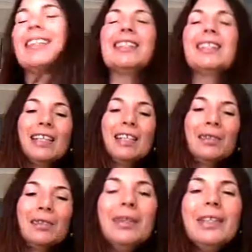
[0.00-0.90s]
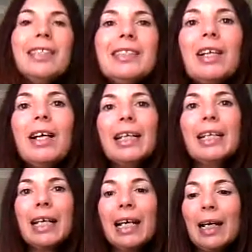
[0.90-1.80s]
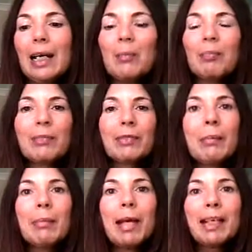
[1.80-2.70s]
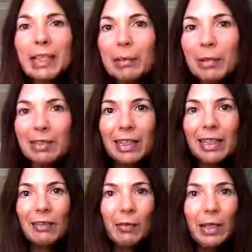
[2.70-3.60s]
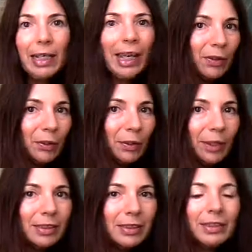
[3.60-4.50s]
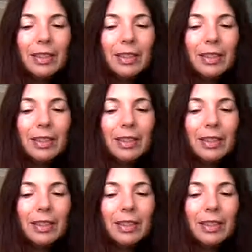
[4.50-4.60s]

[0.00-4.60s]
So they do things like they mark emails that they've read unread.